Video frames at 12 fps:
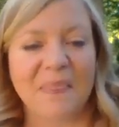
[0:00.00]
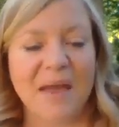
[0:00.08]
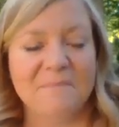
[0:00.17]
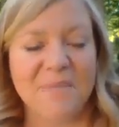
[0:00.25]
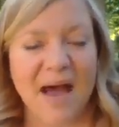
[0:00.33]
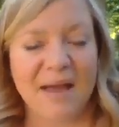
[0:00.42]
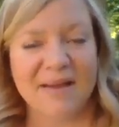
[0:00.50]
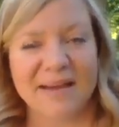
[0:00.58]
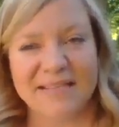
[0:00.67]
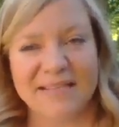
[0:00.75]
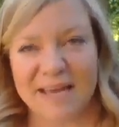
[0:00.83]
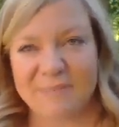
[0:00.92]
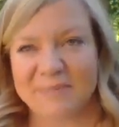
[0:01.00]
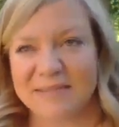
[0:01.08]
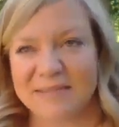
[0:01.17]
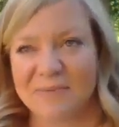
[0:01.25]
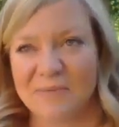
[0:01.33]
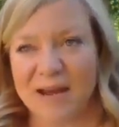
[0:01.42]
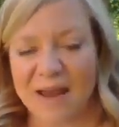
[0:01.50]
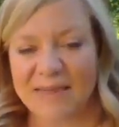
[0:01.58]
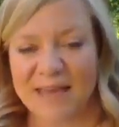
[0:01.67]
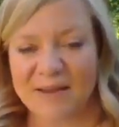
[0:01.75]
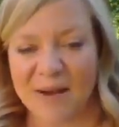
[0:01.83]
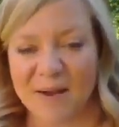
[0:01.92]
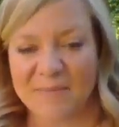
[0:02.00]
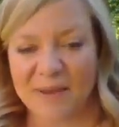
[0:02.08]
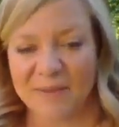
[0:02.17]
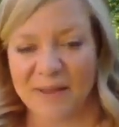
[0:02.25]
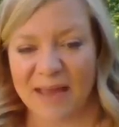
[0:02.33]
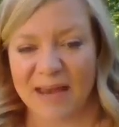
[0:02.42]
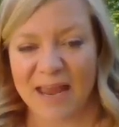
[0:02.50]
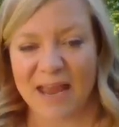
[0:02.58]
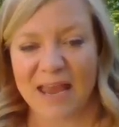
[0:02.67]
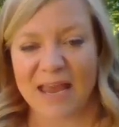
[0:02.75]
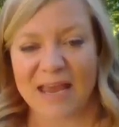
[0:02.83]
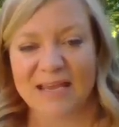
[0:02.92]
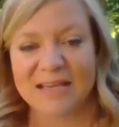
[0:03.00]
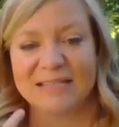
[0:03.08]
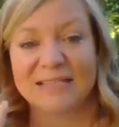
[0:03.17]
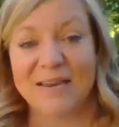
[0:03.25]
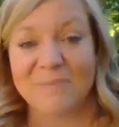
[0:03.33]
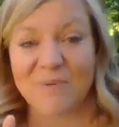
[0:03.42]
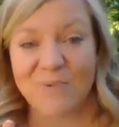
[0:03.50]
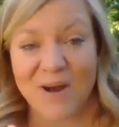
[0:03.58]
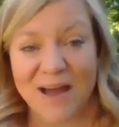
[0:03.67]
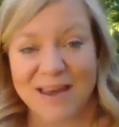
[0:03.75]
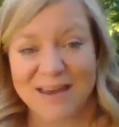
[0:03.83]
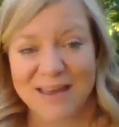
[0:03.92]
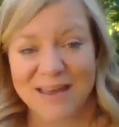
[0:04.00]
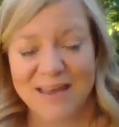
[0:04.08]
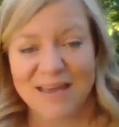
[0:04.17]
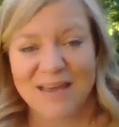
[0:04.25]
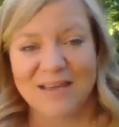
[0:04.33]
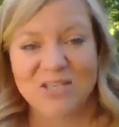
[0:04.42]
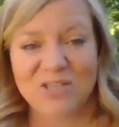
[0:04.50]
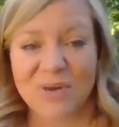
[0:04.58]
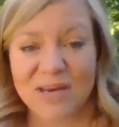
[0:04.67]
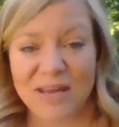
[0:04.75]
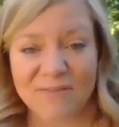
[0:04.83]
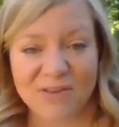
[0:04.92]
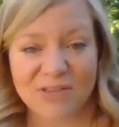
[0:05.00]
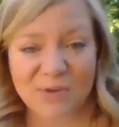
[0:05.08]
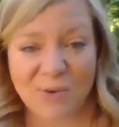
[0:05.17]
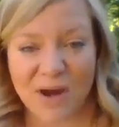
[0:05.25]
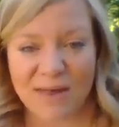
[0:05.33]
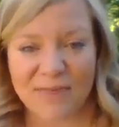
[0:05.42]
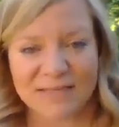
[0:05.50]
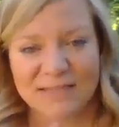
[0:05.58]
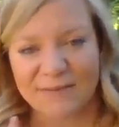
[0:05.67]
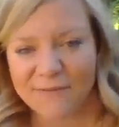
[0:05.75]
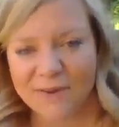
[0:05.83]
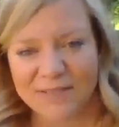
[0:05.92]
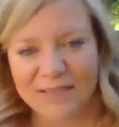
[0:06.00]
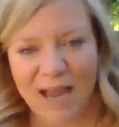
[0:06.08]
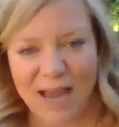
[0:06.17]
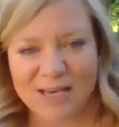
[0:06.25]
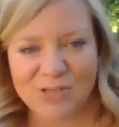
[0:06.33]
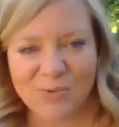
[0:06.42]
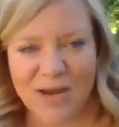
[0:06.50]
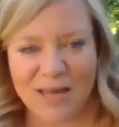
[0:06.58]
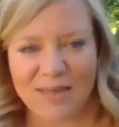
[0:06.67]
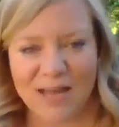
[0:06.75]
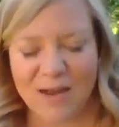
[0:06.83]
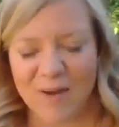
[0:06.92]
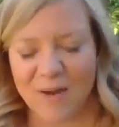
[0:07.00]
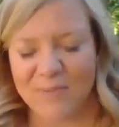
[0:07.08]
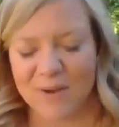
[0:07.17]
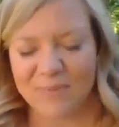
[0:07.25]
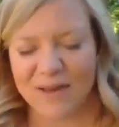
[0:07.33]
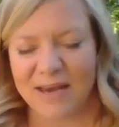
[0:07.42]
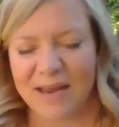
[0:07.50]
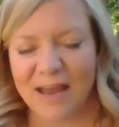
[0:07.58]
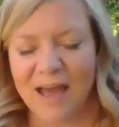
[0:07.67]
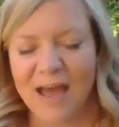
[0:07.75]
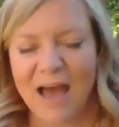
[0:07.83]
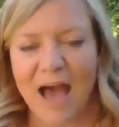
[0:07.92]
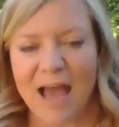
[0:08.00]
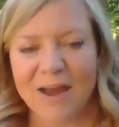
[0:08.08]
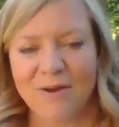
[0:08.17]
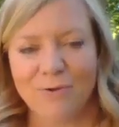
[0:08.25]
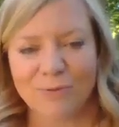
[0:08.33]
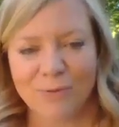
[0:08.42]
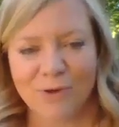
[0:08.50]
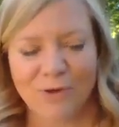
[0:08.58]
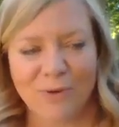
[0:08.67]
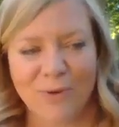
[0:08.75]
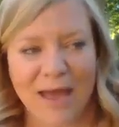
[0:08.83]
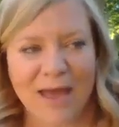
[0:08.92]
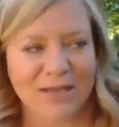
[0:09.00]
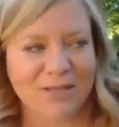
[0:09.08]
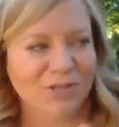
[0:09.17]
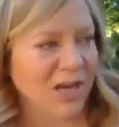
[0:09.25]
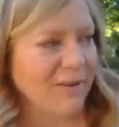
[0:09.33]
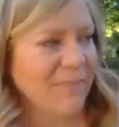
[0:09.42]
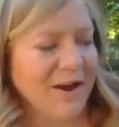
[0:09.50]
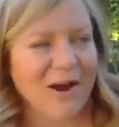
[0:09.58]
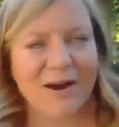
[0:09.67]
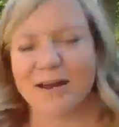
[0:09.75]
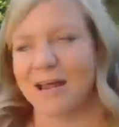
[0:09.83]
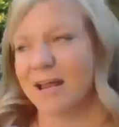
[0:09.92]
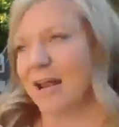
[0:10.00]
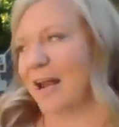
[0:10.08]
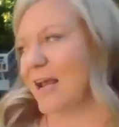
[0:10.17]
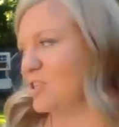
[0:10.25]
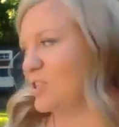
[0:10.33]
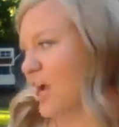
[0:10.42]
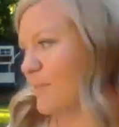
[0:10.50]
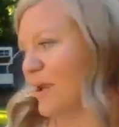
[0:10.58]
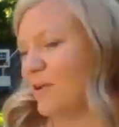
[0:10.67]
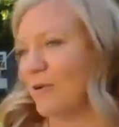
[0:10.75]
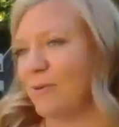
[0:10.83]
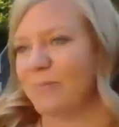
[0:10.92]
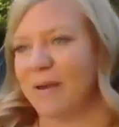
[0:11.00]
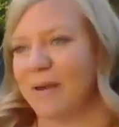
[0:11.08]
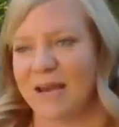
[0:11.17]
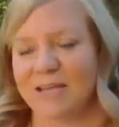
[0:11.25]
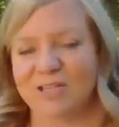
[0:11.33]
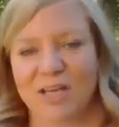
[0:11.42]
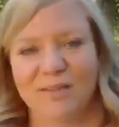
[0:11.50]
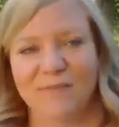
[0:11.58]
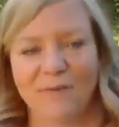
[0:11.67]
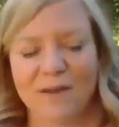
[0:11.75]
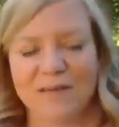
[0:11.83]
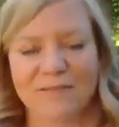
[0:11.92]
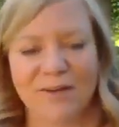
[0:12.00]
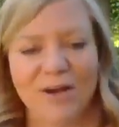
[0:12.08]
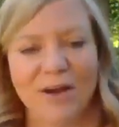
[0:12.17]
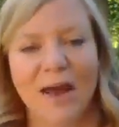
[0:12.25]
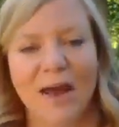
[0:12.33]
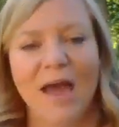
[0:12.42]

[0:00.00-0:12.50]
My biggest tips when I think about meal planning is number one, do an inventory. That's the first thing I do when I think about meal planning. I go through and check my garden, and I check my coop, and I check the freezer.